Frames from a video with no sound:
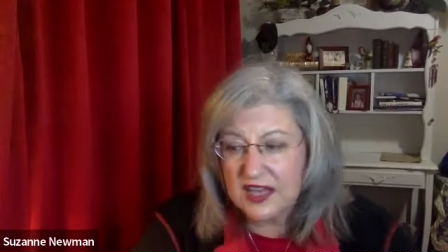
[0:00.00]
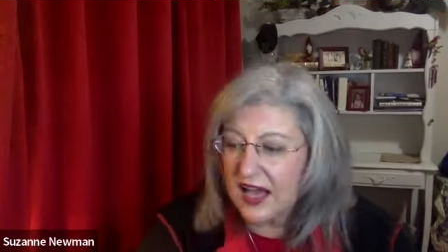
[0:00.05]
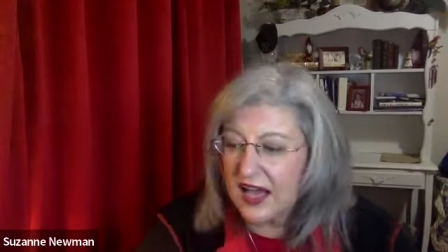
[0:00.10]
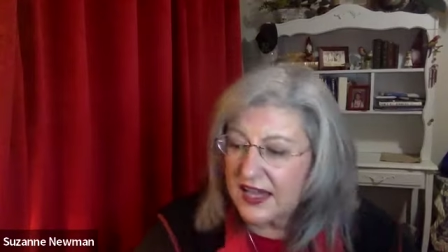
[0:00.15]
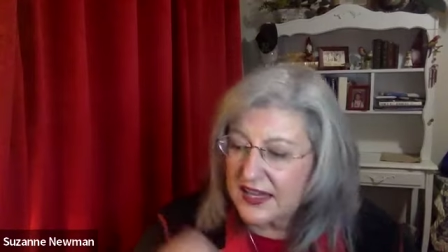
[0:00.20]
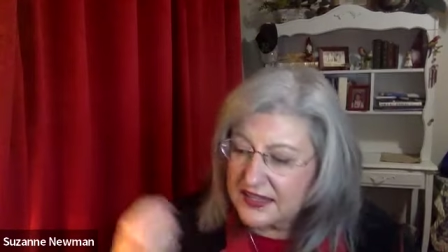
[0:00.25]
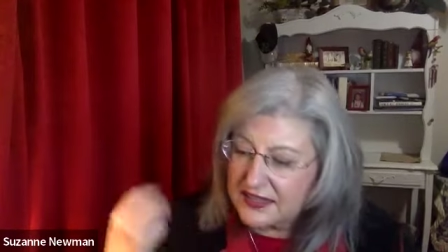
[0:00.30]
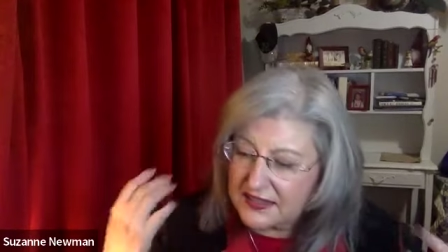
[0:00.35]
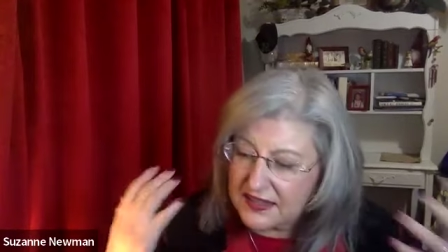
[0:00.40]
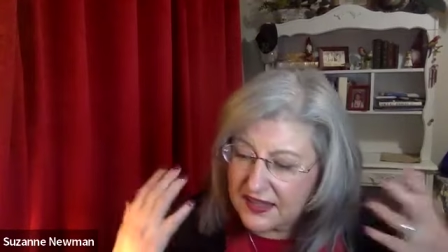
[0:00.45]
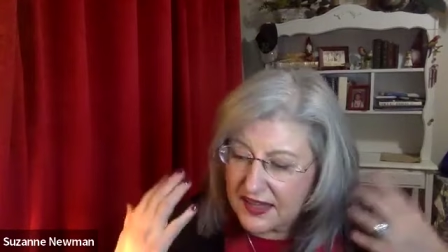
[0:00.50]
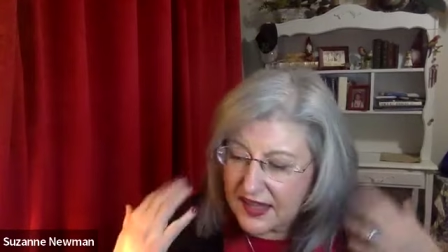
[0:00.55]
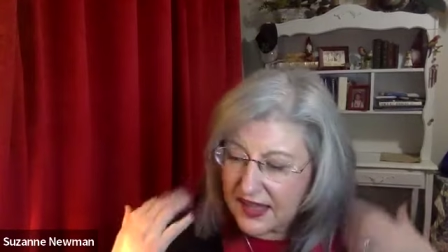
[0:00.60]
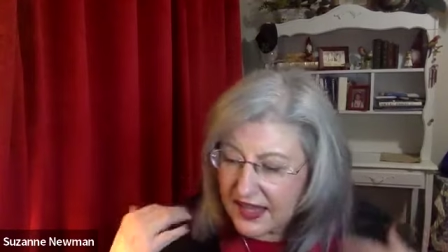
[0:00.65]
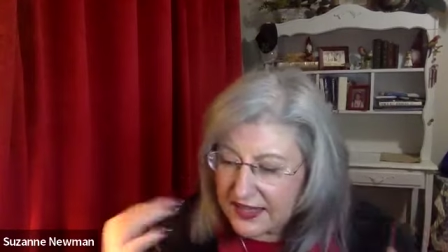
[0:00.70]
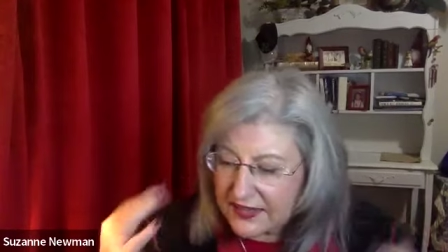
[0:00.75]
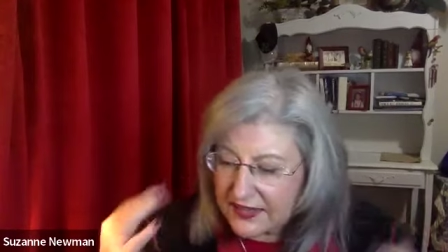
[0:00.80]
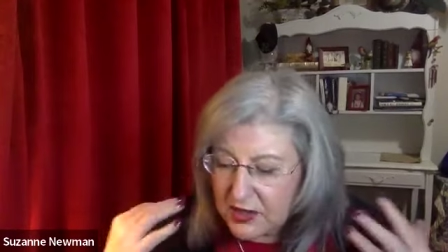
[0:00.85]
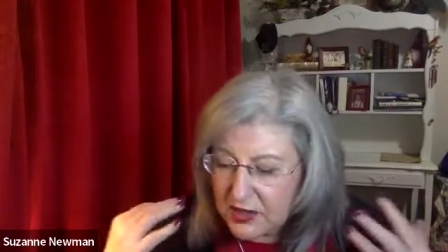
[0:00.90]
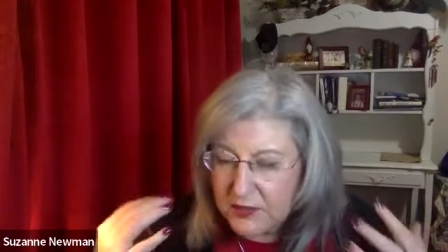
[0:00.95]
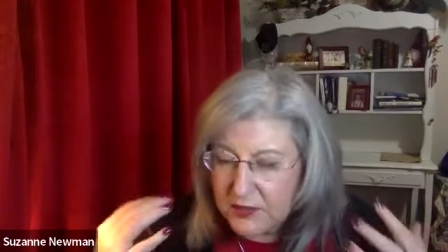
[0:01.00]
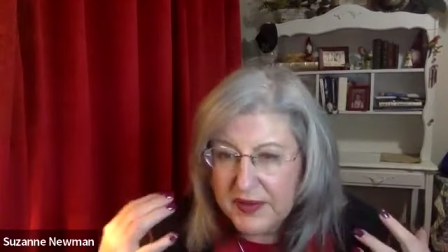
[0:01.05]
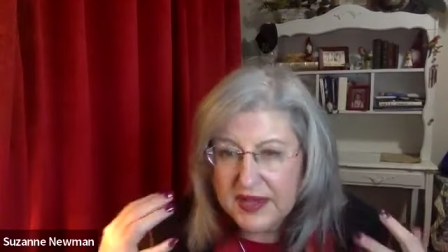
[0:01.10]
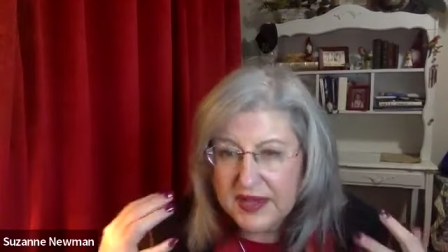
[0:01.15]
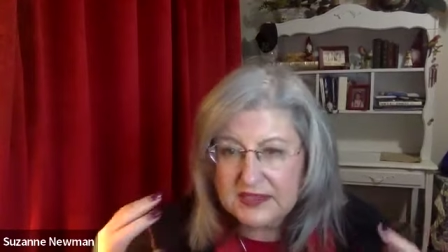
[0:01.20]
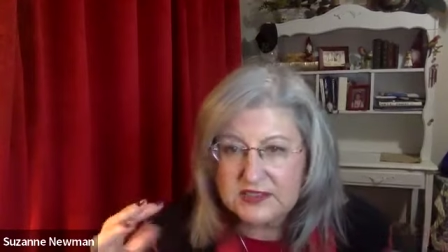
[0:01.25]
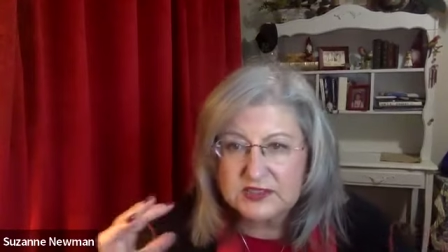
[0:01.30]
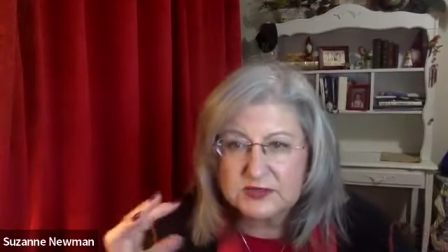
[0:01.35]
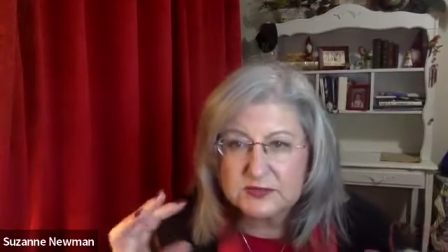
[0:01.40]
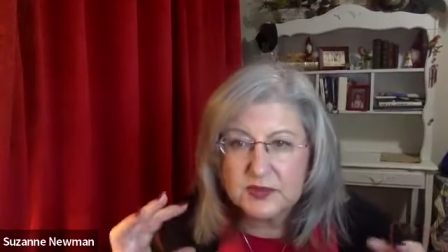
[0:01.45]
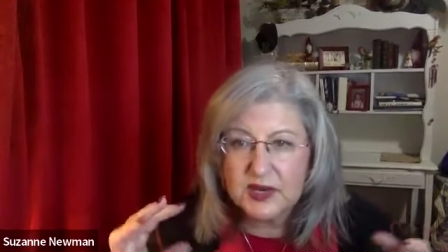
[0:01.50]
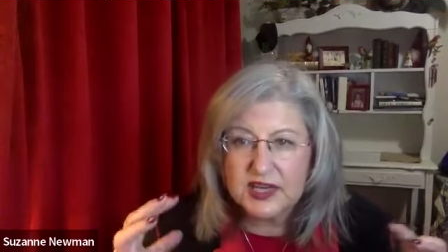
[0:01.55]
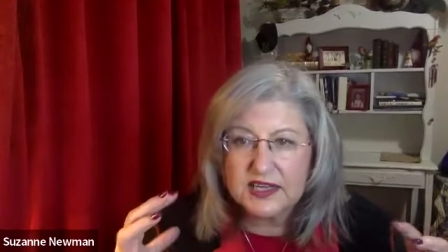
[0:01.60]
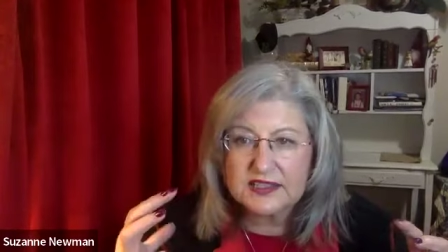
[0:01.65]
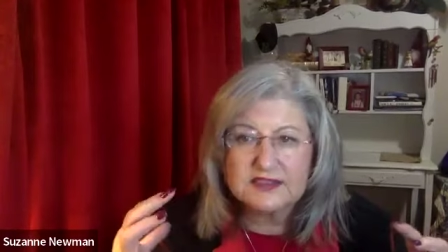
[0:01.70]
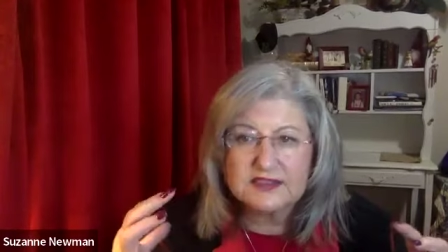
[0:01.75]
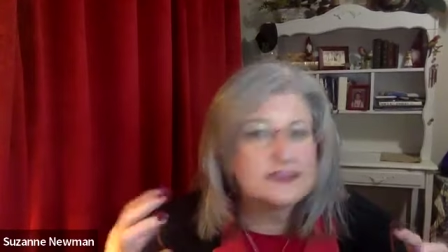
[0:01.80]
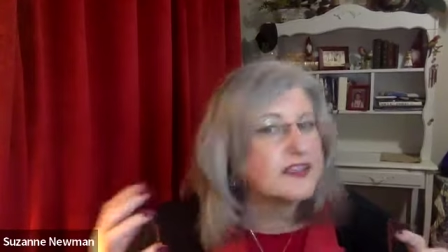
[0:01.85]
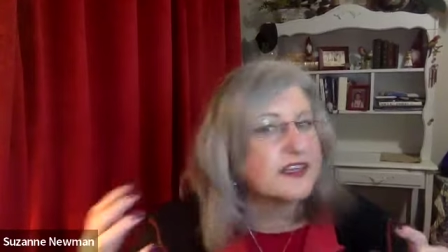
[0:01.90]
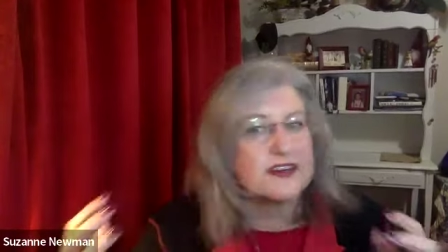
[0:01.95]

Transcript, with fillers: I I go back to my